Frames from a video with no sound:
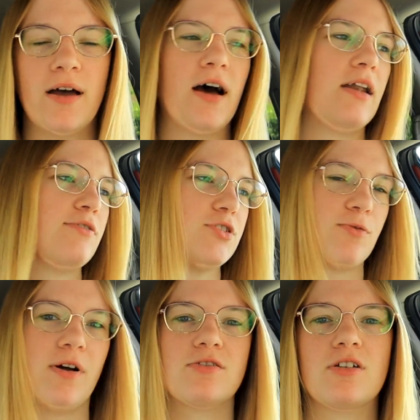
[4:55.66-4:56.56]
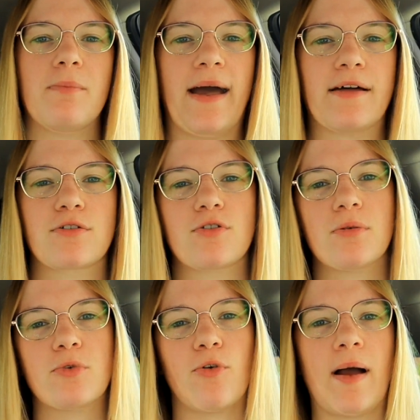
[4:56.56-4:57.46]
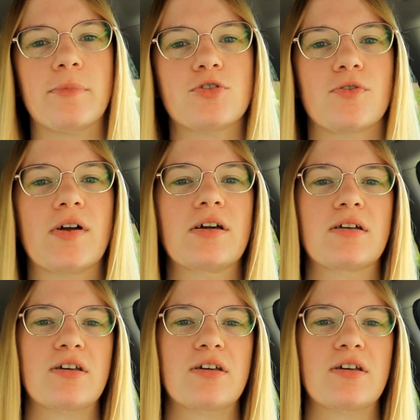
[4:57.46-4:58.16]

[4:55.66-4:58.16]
enough to run to the bathroom, grab a drink,